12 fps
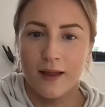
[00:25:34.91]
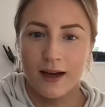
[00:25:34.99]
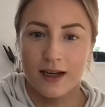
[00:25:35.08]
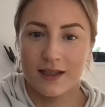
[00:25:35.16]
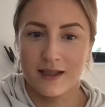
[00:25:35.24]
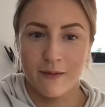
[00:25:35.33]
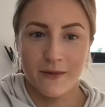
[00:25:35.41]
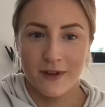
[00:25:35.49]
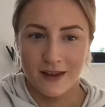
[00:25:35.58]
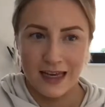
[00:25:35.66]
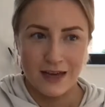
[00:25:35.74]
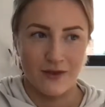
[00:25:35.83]
And it's
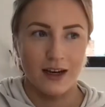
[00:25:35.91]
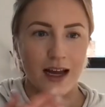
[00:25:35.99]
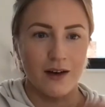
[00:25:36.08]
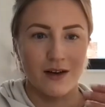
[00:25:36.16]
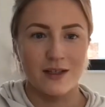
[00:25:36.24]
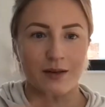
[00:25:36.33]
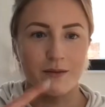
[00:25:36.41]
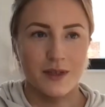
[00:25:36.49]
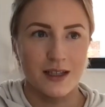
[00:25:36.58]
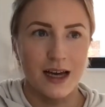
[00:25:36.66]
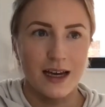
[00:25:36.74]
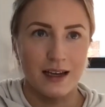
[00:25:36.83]
something that even now, as I'm
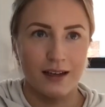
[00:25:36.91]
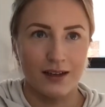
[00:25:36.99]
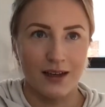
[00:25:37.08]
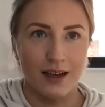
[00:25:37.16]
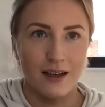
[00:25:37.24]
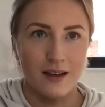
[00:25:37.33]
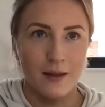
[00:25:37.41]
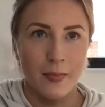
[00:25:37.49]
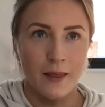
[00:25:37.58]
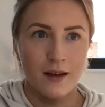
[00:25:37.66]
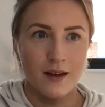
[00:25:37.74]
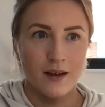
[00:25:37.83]
saying it,
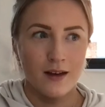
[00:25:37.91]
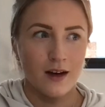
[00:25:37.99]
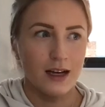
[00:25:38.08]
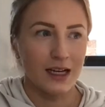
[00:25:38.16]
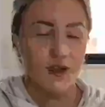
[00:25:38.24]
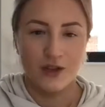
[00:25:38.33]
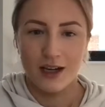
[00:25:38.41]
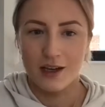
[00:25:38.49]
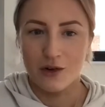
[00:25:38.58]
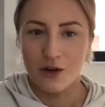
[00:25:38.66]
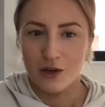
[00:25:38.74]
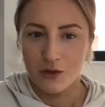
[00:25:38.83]
I literally
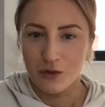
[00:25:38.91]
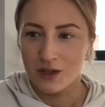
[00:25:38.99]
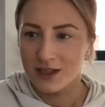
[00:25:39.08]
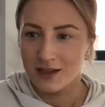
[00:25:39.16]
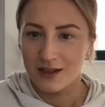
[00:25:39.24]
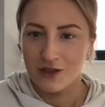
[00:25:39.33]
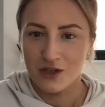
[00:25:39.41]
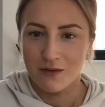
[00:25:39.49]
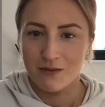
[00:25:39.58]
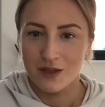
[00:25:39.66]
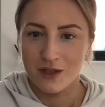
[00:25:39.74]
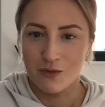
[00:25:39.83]
got annoyed in the
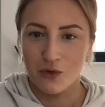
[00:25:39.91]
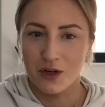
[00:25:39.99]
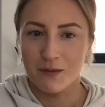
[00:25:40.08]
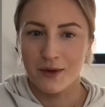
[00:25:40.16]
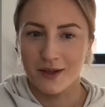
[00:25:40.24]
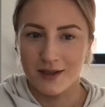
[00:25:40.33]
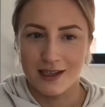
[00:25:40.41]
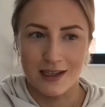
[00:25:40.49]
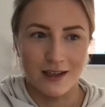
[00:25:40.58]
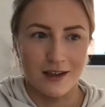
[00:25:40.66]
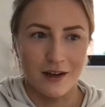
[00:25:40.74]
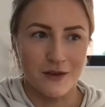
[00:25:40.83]
gym this morning because I
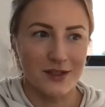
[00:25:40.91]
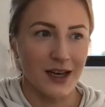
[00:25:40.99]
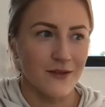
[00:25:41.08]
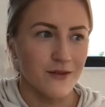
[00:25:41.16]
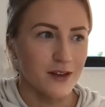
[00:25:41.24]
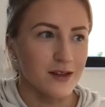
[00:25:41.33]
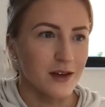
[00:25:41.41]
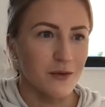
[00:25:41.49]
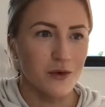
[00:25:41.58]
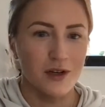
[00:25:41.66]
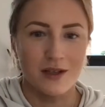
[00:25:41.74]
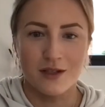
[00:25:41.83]
didn't go as heavy as I
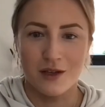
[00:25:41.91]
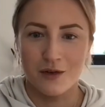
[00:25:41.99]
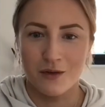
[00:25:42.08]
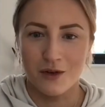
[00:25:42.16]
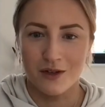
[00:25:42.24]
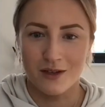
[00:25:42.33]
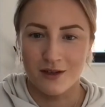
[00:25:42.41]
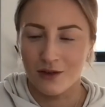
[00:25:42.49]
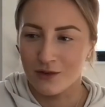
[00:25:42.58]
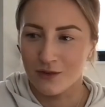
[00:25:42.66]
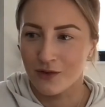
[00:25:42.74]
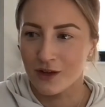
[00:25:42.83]
wanted to
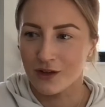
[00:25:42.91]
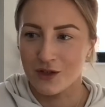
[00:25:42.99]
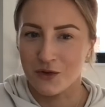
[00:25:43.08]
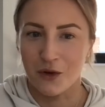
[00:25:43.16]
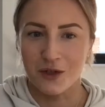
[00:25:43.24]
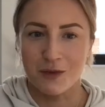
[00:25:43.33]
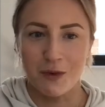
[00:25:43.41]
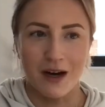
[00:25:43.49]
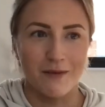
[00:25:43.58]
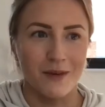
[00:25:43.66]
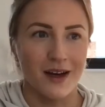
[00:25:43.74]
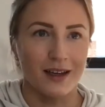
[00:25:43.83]
on front squats. But
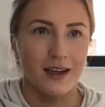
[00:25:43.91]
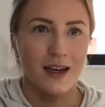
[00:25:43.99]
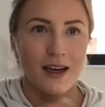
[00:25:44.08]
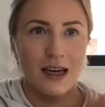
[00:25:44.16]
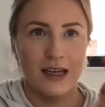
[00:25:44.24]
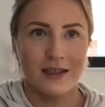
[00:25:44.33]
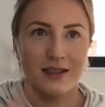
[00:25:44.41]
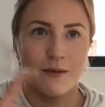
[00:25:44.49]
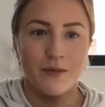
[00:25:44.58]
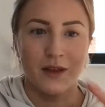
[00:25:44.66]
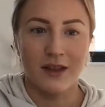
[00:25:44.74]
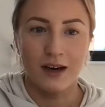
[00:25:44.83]
I'm like, it's
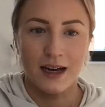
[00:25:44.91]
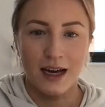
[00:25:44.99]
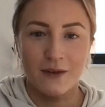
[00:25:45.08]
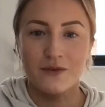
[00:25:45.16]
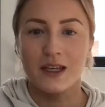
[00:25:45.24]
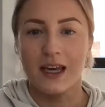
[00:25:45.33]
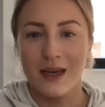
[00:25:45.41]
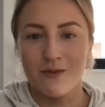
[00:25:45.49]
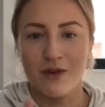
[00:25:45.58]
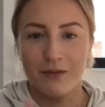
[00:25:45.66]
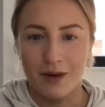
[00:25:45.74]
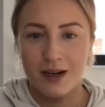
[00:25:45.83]
something that I have to
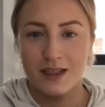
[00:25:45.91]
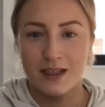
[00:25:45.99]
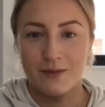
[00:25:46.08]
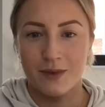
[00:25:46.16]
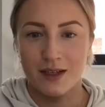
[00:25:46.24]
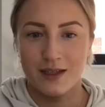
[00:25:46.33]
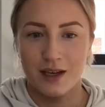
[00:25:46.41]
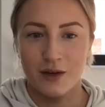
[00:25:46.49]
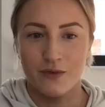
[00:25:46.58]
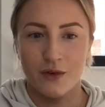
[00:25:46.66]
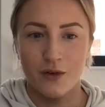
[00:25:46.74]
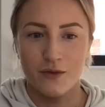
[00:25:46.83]
keep reminding
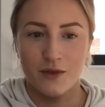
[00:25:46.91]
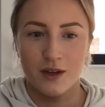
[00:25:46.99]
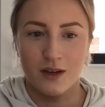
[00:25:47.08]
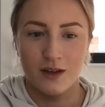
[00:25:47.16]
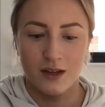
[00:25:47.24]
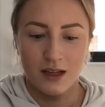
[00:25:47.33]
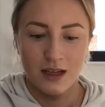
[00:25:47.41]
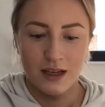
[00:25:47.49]
myself of, that